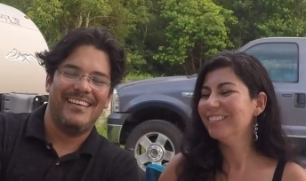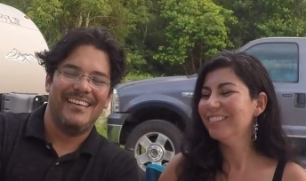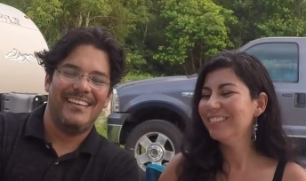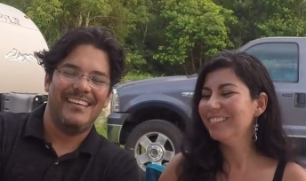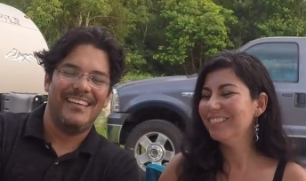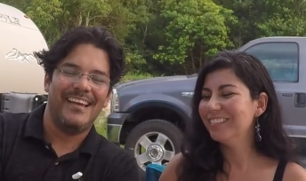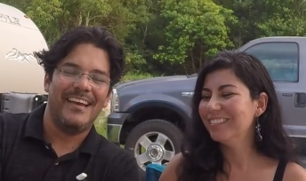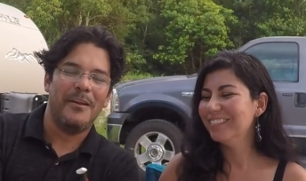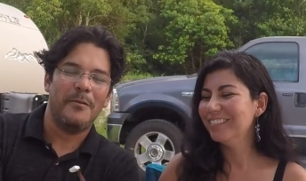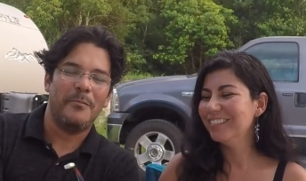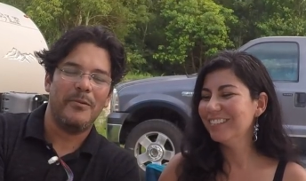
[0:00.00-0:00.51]

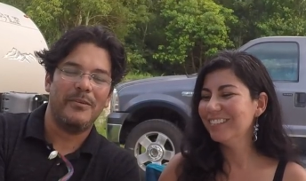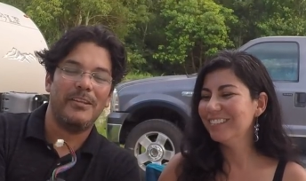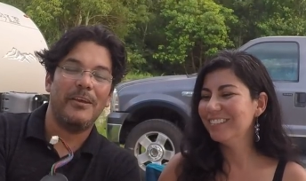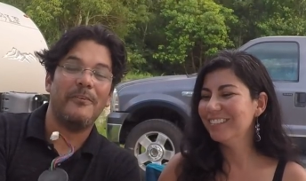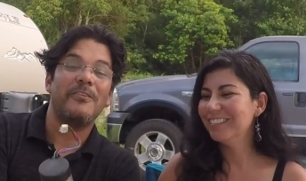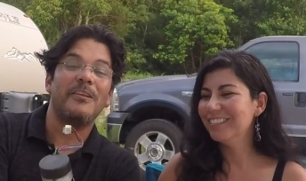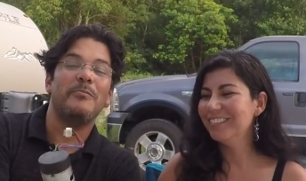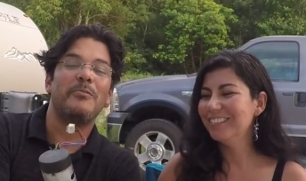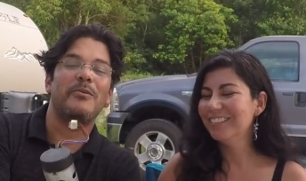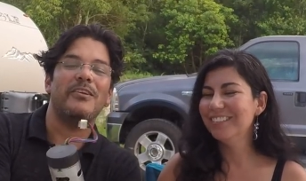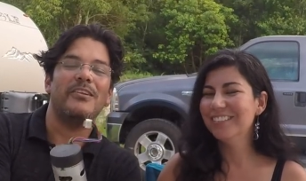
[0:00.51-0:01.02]
Speaker 1: Yeah, it'll
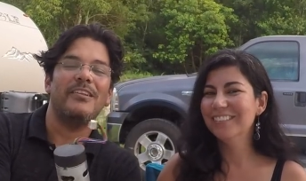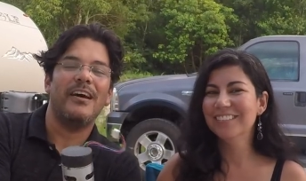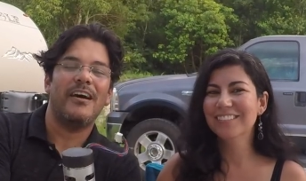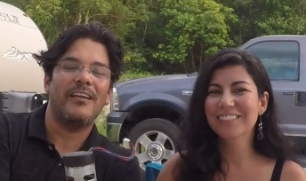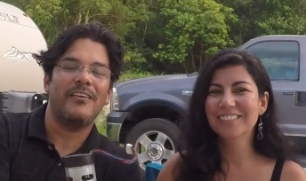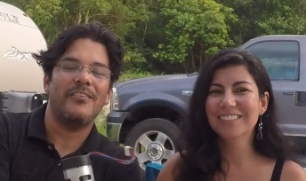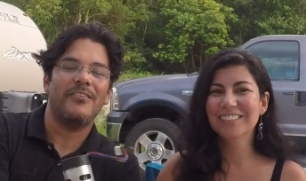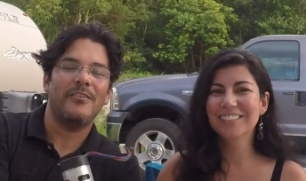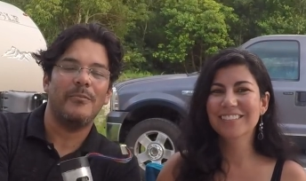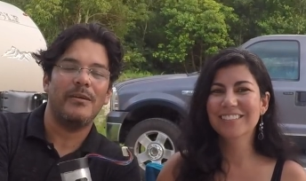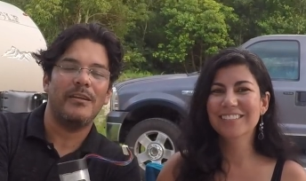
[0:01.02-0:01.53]
definitely put a knot
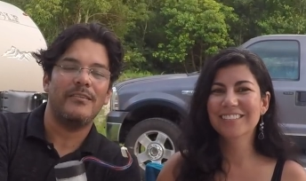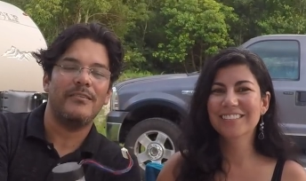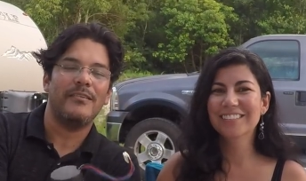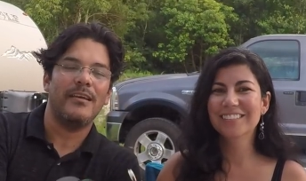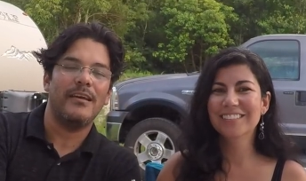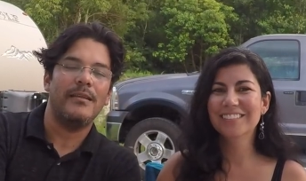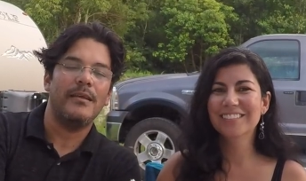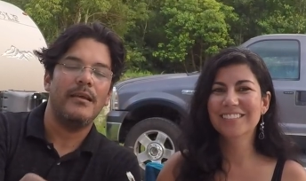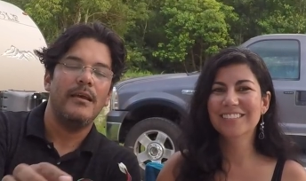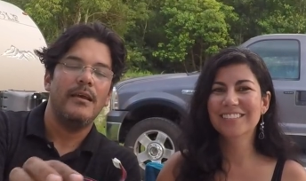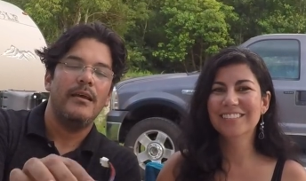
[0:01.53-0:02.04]
on somebody's
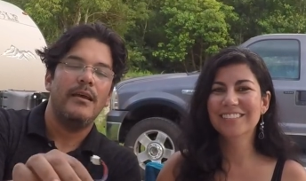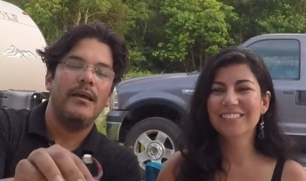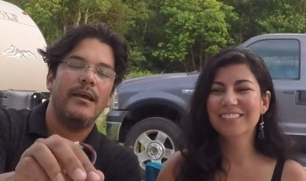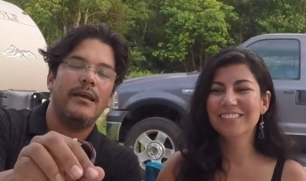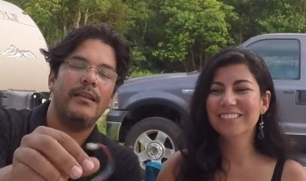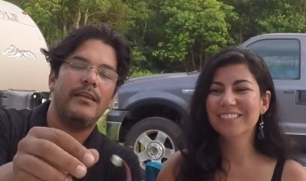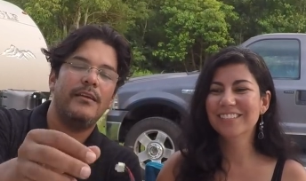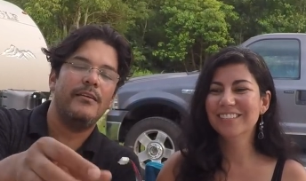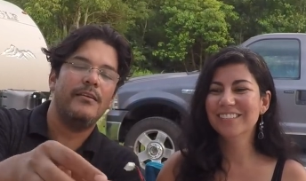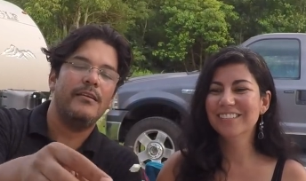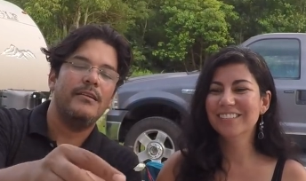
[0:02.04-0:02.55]
head.
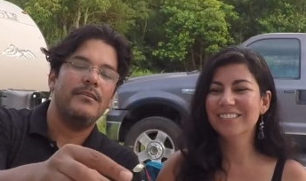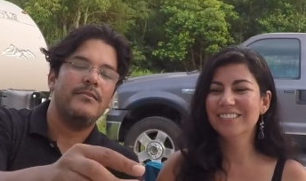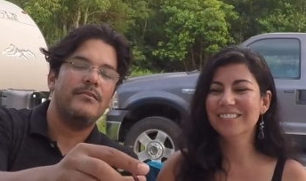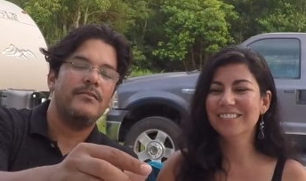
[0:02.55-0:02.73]
And here